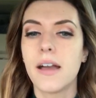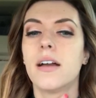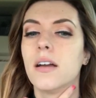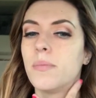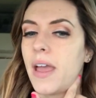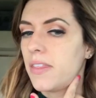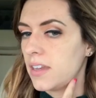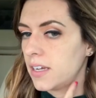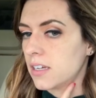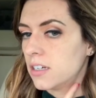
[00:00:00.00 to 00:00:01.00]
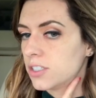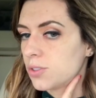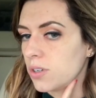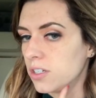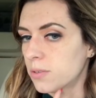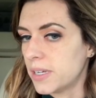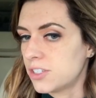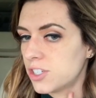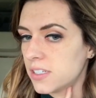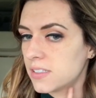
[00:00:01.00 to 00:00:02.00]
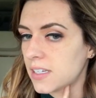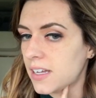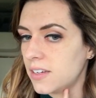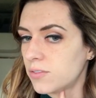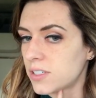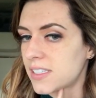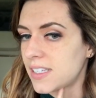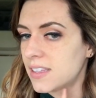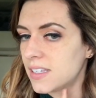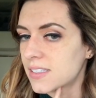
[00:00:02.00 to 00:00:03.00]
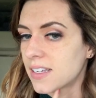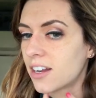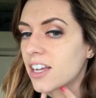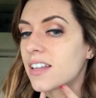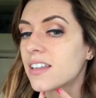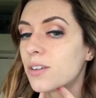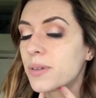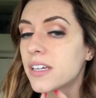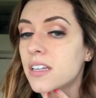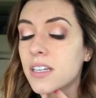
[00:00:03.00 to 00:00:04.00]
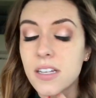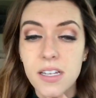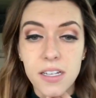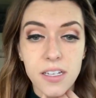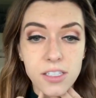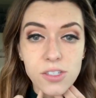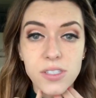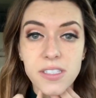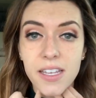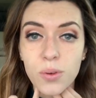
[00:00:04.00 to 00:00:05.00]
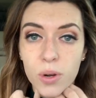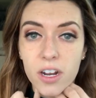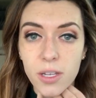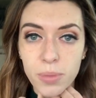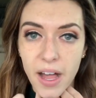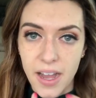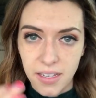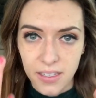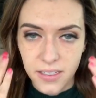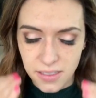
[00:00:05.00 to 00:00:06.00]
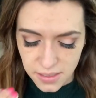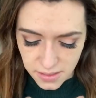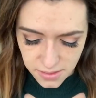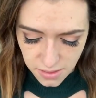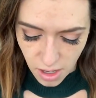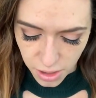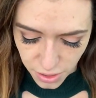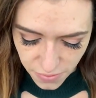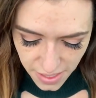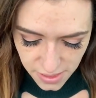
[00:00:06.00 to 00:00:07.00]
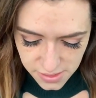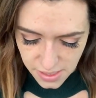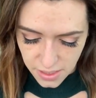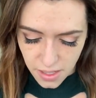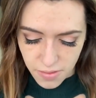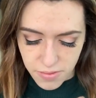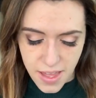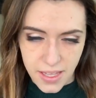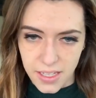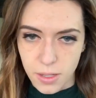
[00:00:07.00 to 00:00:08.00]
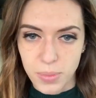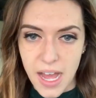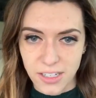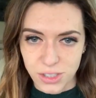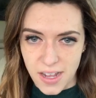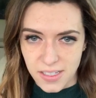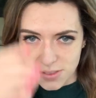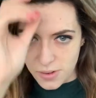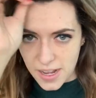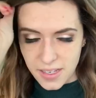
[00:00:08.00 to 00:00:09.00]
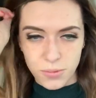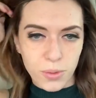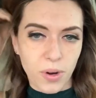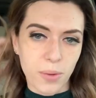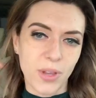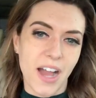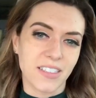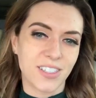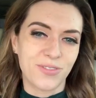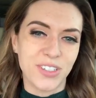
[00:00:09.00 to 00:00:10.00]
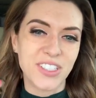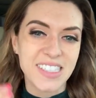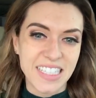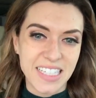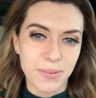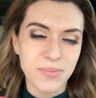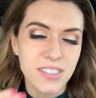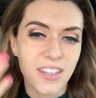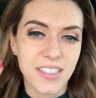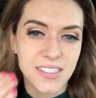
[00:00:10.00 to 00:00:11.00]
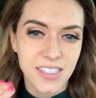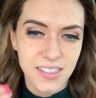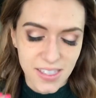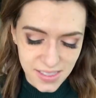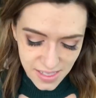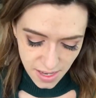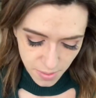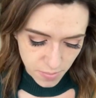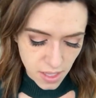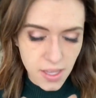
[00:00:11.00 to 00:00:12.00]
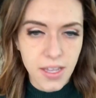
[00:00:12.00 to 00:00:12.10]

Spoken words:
and then I contour under my chin to kind of recede this area a little bit. So it's like wearing black on your face. I love that, like a black dress, right? We wear black to feel slim. This does the same.